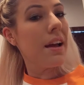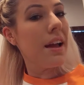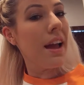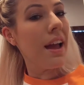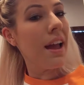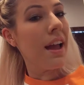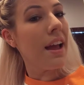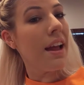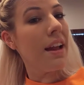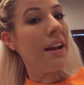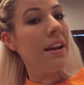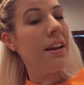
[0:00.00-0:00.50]

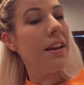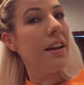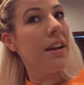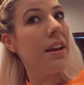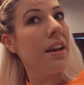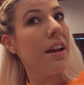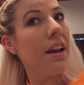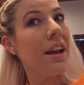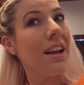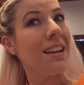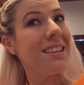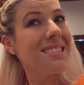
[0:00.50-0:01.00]
end.
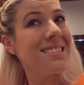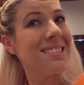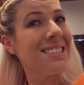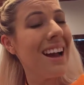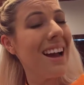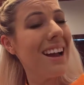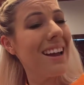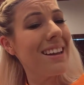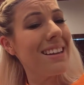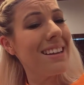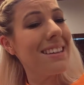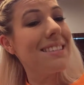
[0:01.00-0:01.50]
It's
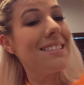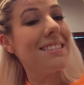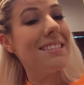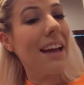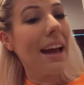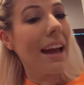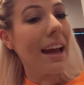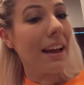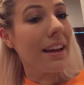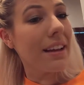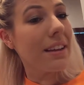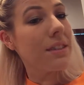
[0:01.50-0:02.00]
not going to
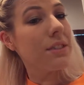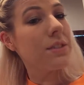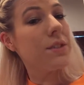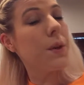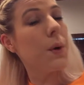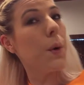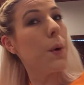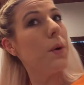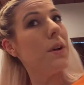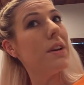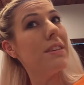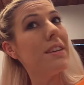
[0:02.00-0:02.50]
stay,
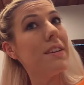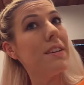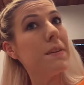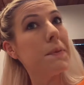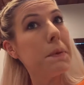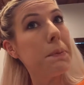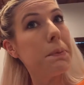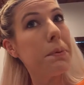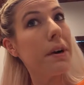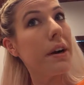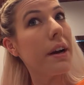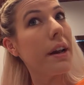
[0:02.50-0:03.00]
so it doesn't have to
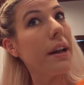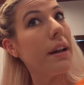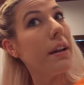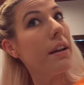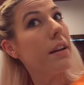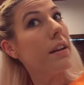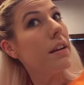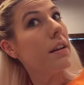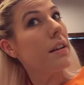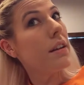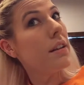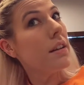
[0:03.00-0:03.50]
be pretty.
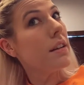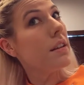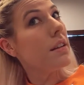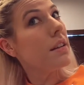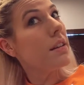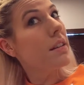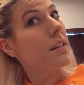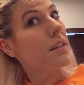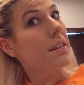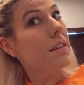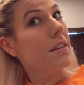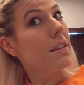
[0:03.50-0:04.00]

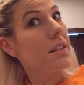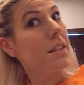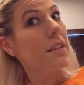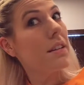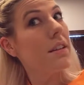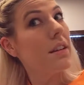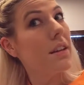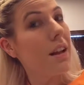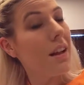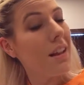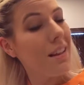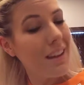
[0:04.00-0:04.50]

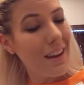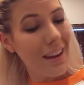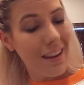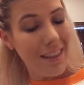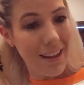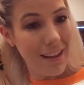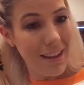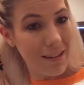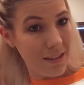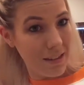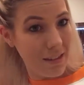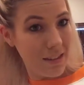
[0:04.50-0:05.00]
A lot of
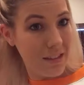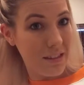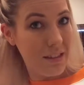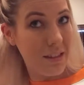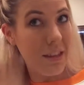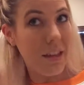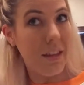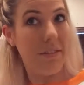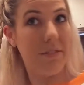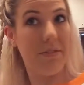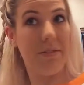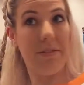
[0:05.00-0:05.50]
things in this
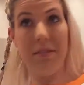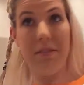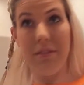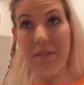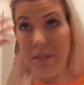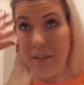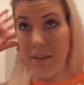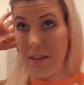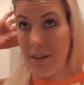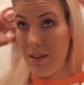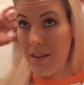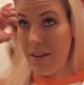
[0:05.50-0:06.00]
life
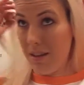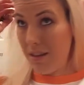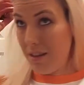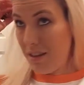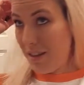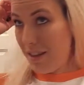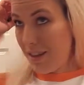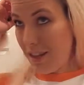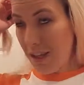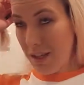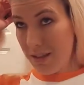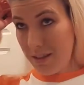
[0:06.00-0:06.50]

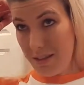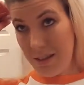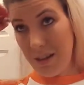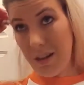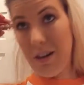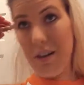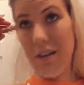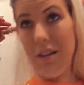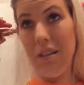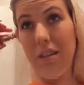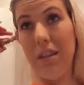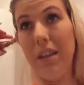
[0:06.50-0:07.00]
kind of
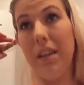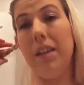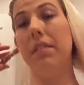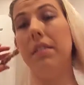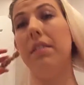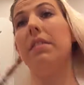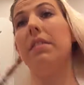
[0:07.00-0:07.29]
start ugly.